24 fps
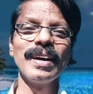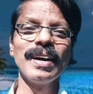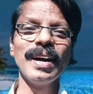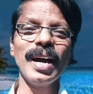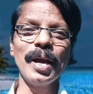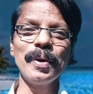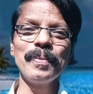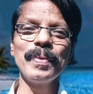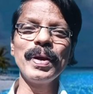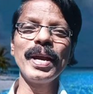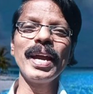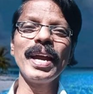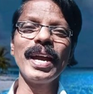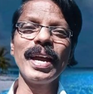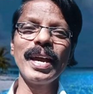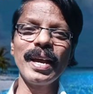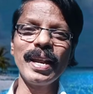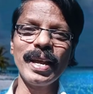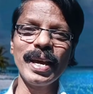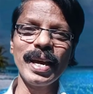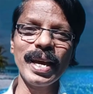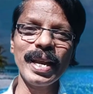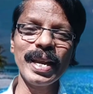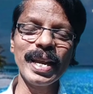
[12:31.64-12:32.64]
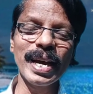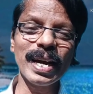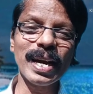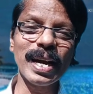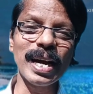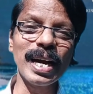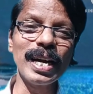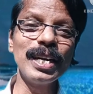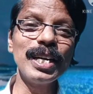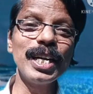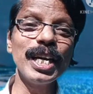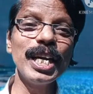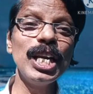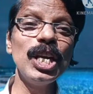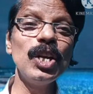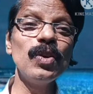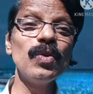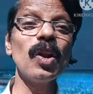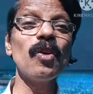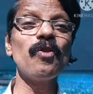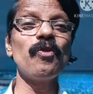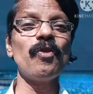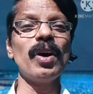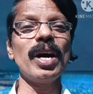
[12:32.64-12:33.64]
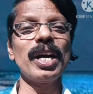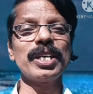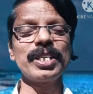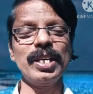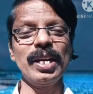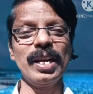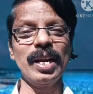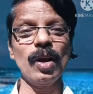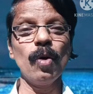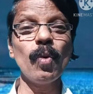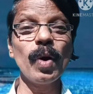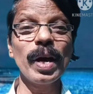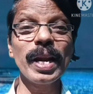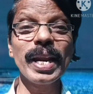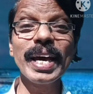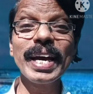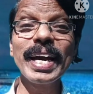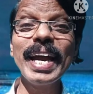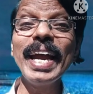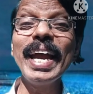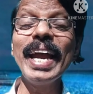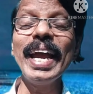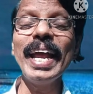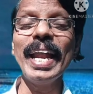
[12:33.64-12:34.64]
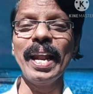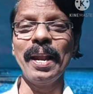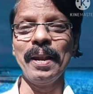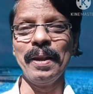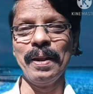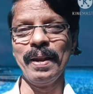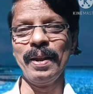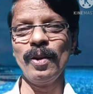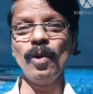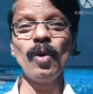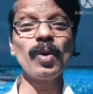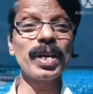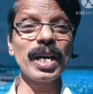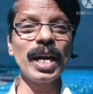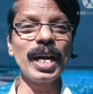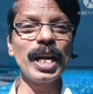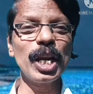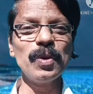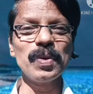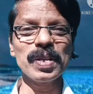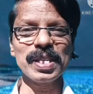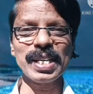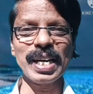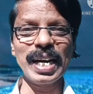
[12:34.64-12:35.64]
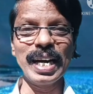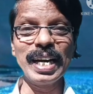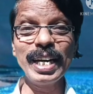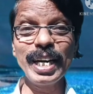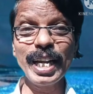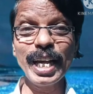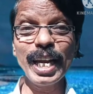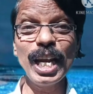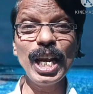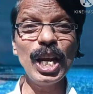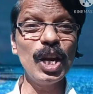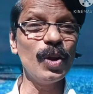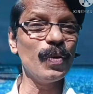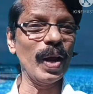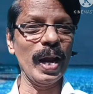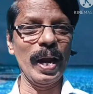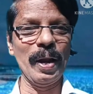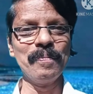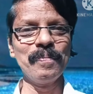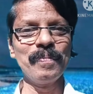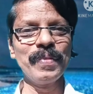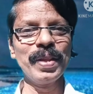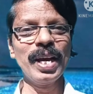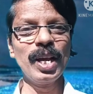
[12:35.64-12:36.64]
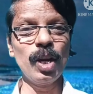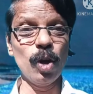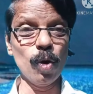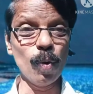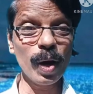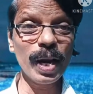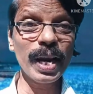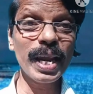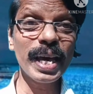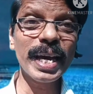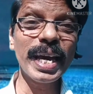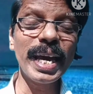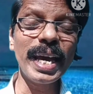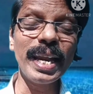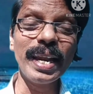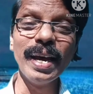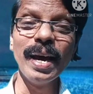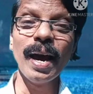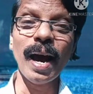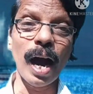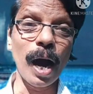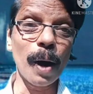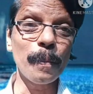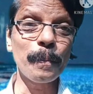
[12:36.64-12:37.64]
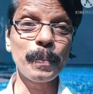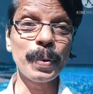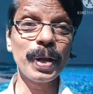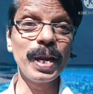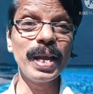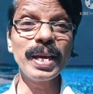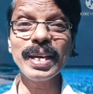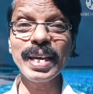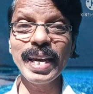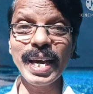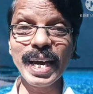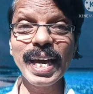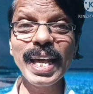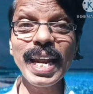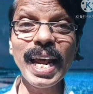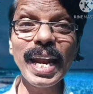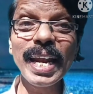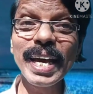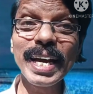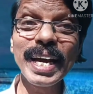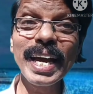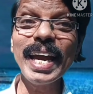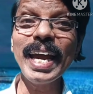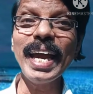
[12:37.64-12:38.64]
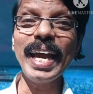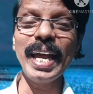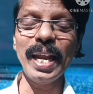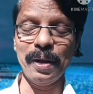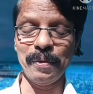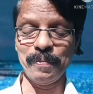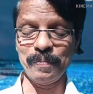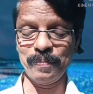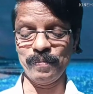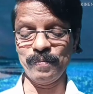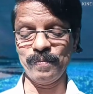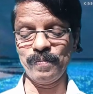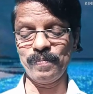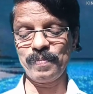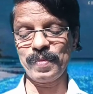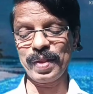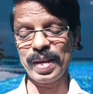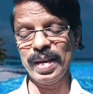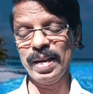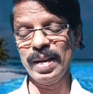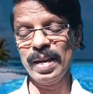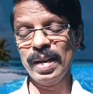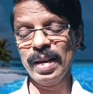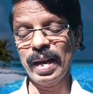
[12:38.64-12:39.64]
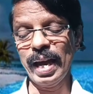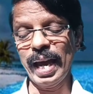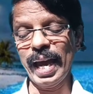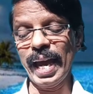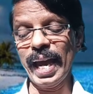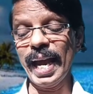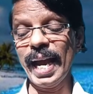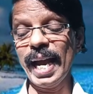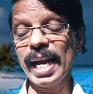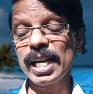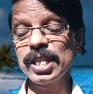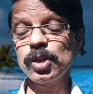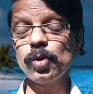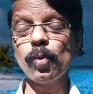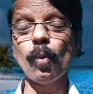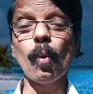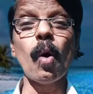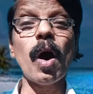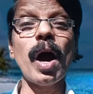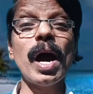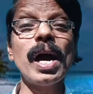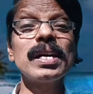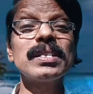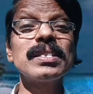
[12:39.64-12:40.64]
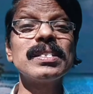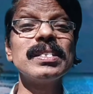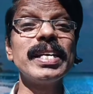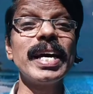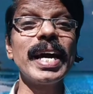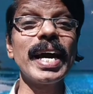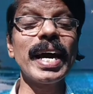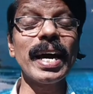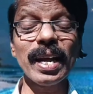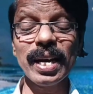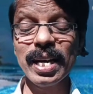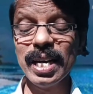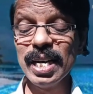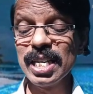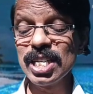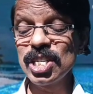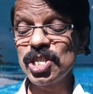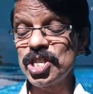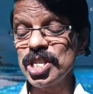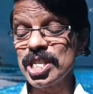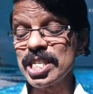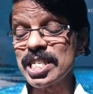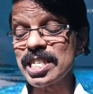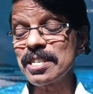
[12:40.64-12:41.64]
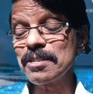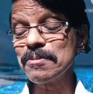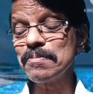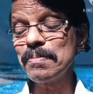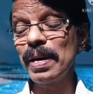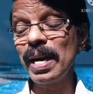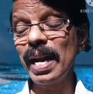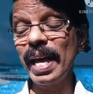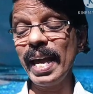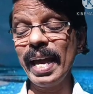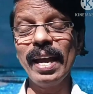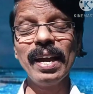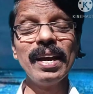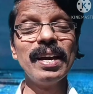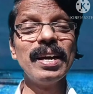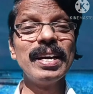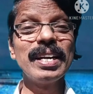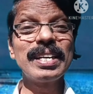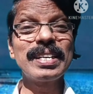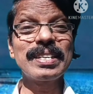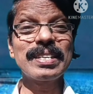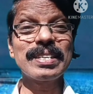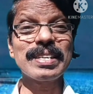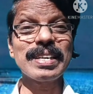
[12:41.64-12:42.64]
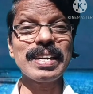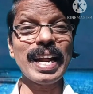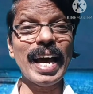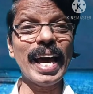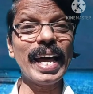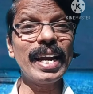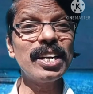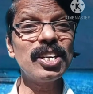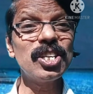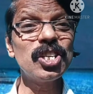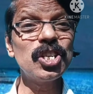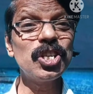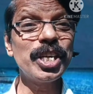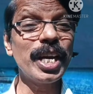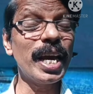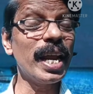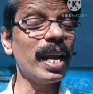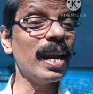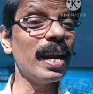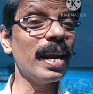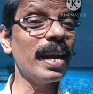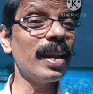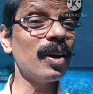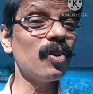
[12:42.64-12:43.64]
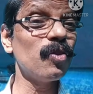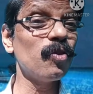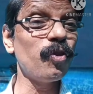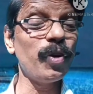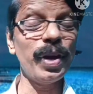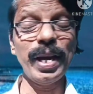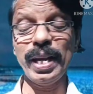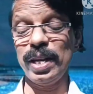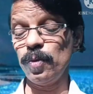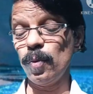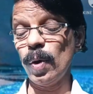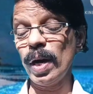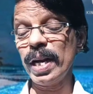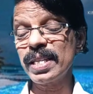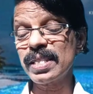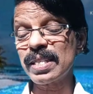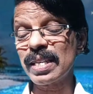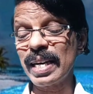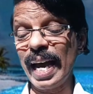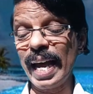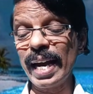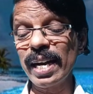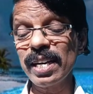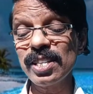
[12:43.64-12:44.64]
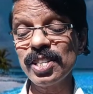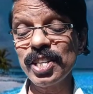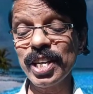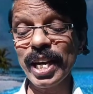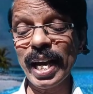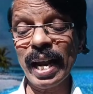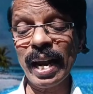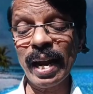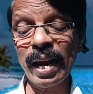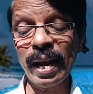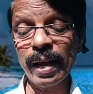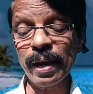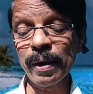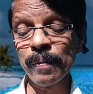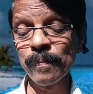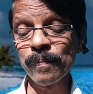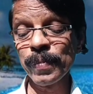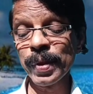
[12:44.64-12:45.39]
In a continual fashion, now and again. Not continuous, continual. Now and again, happening again and again. Yes, wash their terribly transient feet. What is transient?